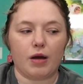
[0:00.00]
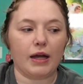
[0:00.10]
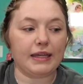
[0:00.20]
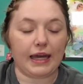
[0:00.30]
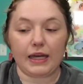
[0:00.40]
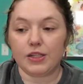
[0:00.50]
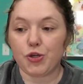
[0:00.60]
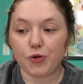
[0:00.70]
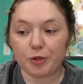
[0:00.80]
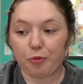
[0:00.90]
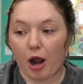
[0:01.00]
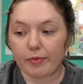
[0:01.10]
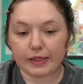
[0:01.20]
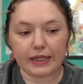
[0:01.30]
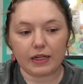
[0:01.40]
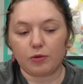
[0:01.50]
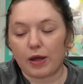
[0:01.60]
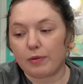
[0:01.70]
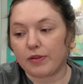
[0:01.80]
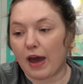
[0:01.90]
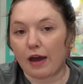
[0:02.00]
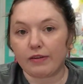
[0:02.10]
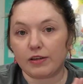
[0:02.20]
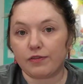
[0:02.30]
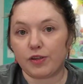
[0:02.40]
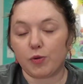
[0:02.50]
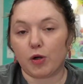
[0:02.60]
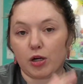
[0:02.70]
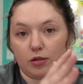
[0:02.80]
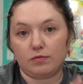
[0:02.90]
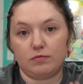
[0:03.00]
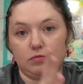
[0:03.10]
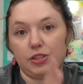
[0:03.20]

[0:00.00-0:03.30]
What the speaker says: Again, you could probably get away with having fewer